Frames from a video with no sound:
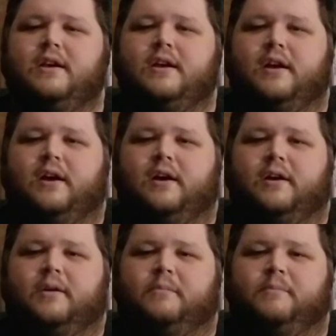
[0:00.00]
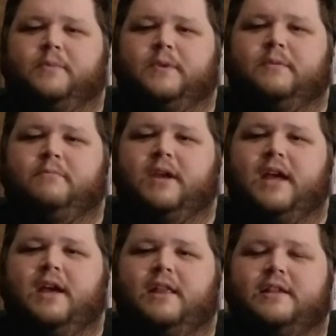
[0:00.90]
But
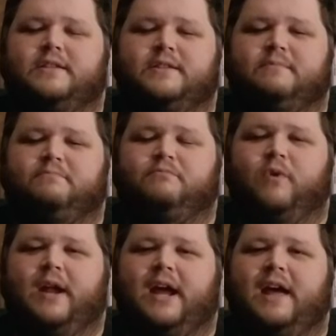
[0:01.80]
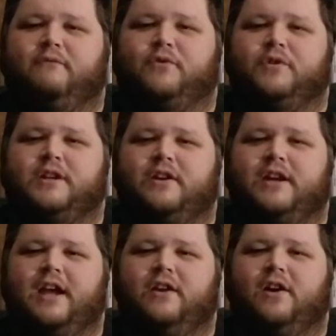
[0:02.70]
yeah, that's what I got for Dr.
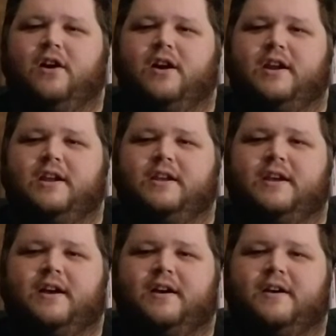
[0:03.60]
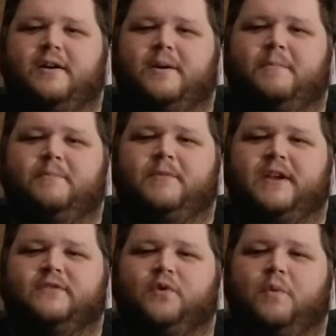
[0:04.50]
Caligari.
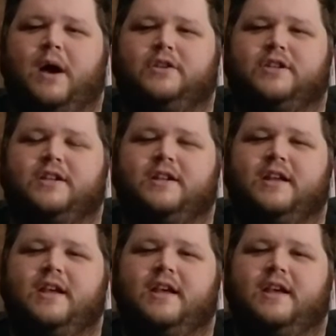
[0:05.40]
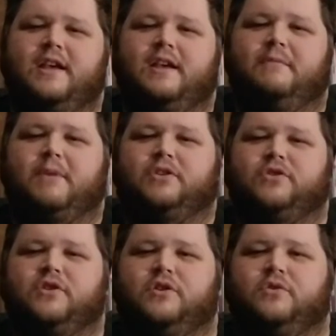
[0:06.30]
Thanks for watching. Make
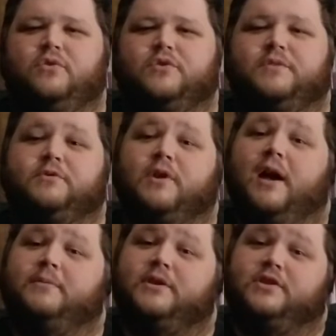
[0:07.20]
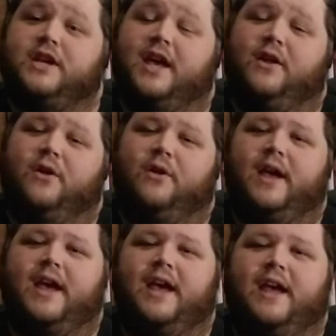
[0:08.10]
sure you subscribe to the channel
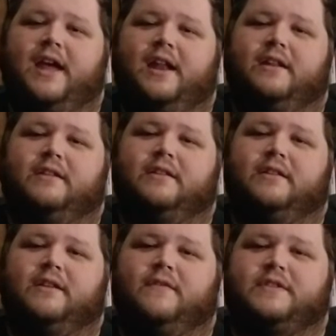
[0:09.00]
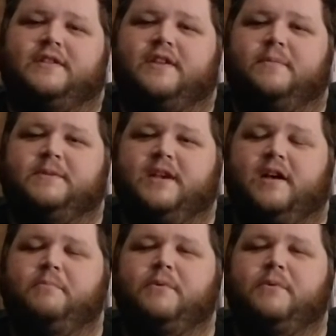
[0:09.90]
and give us a thumbs up.